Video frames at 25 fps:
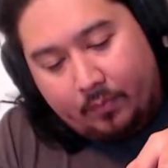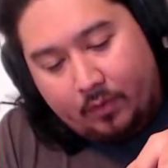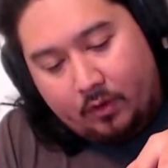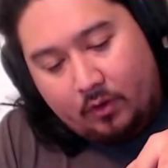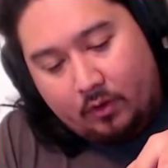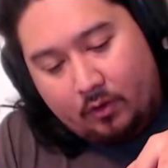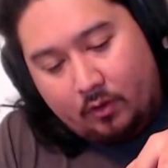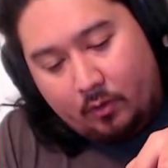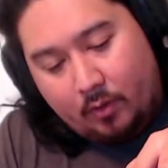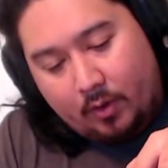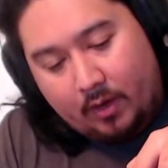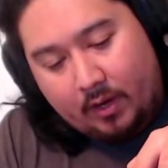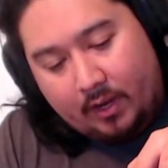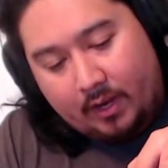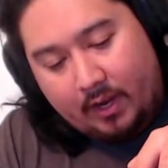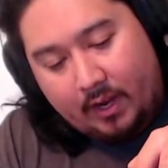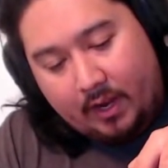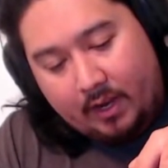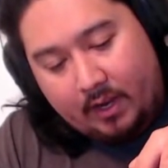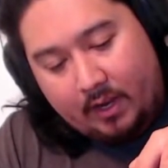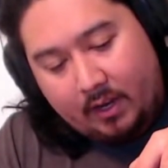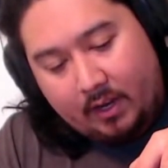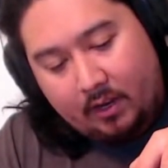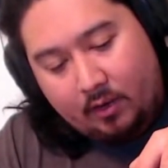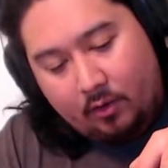You don't want
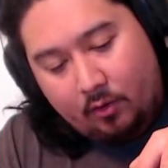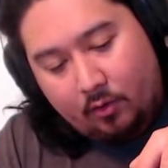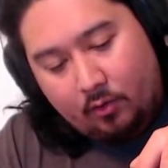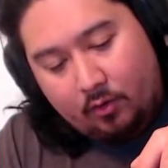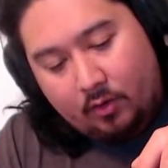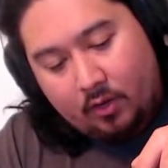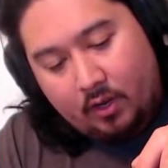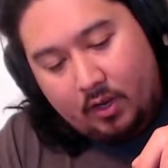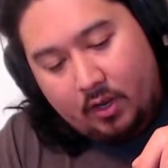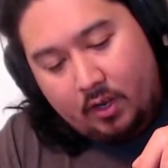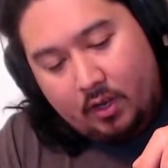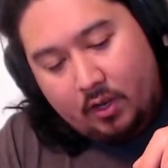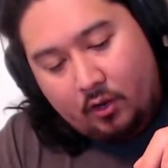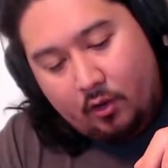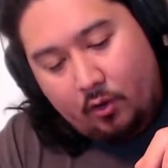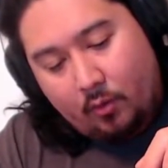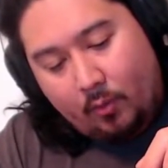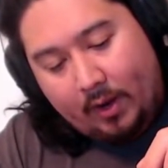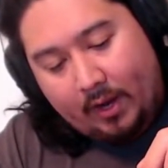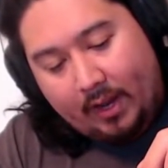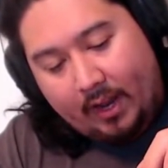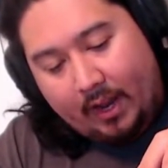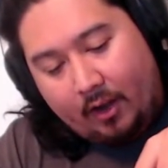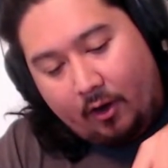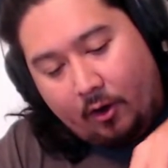
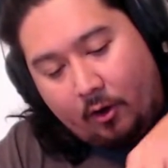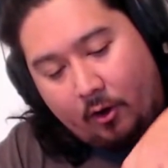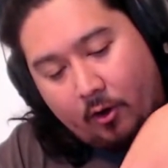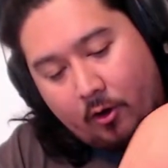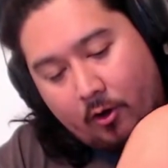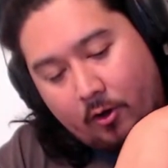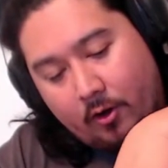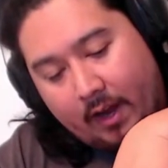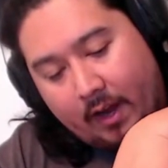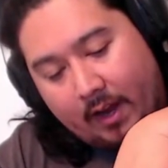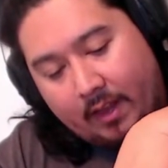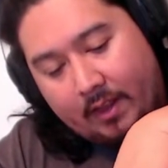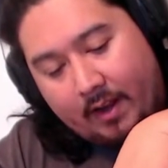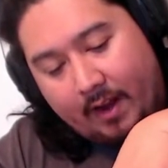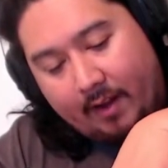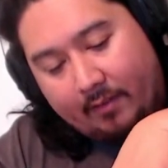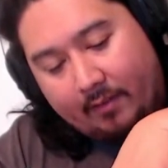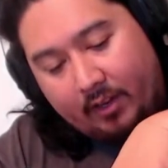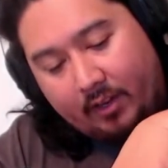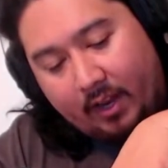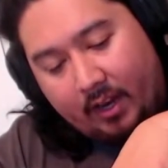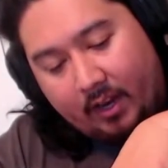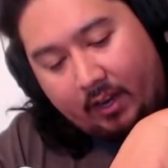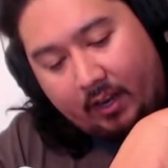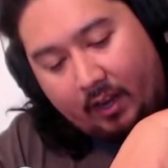to get hurt and then have to
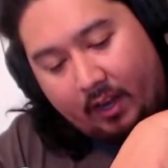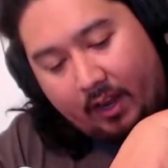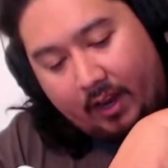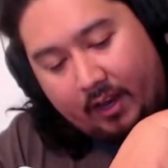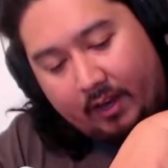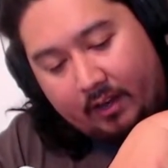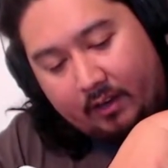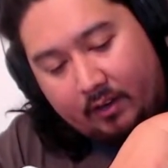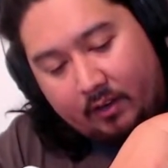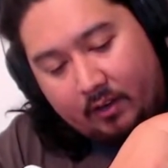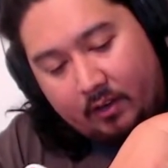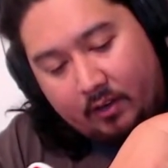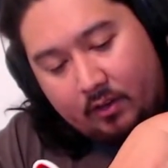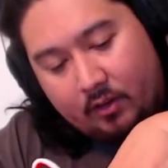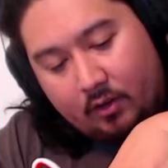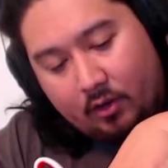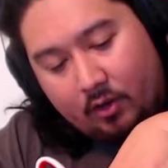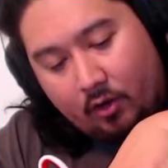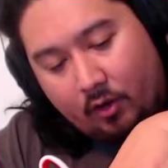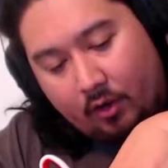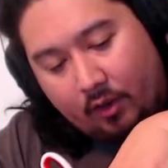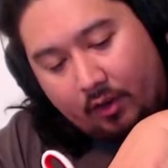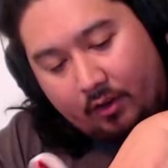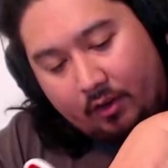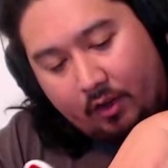go to
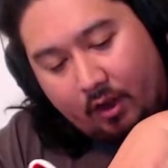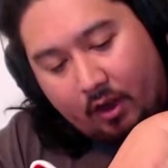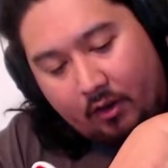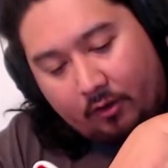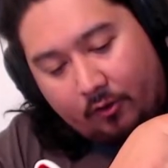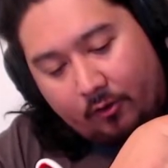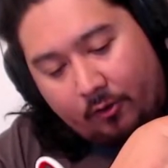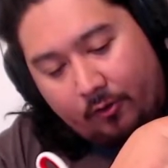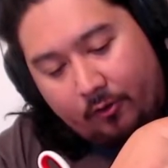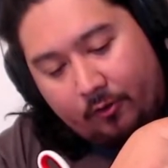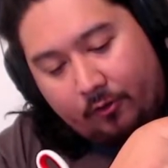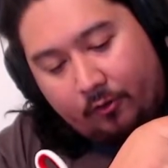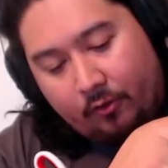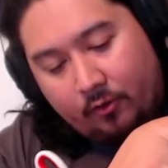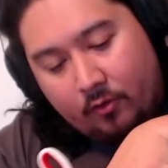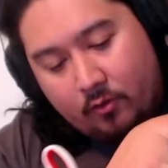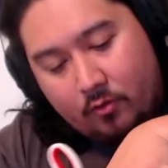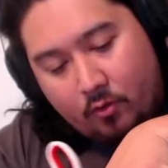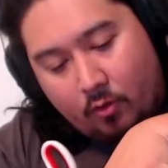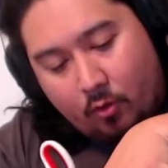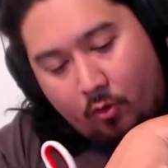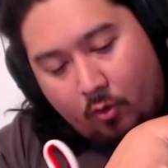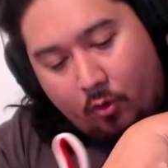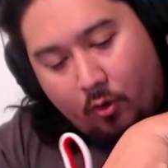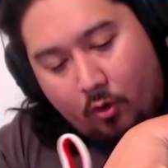the doctors
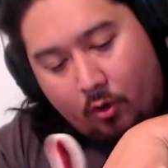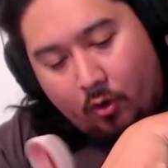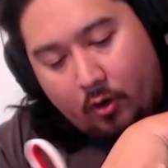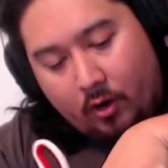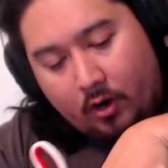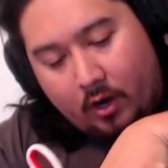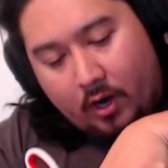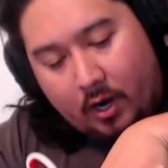or,